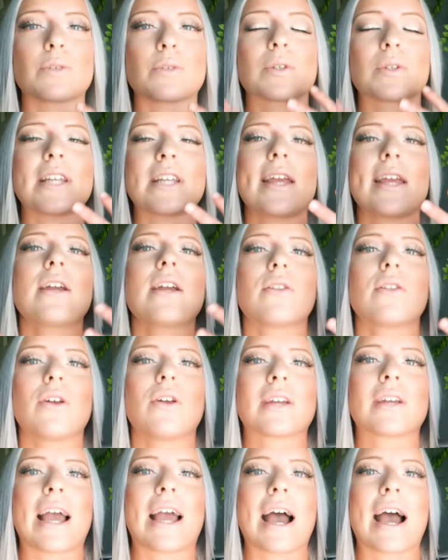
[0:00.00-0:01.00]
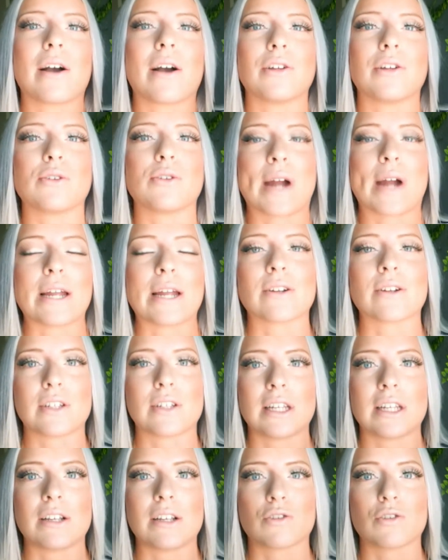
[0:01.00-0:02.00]
We're taking a look at how you write your
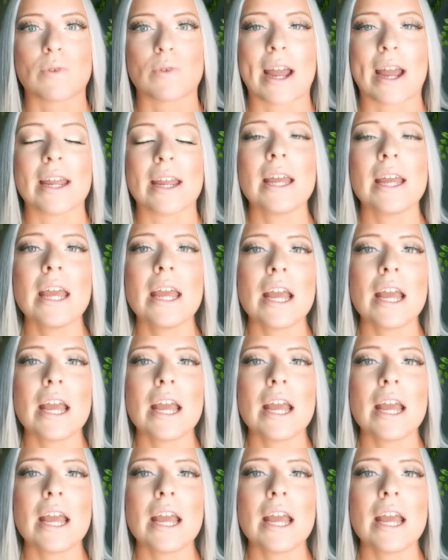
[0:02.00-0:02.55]
T's, right?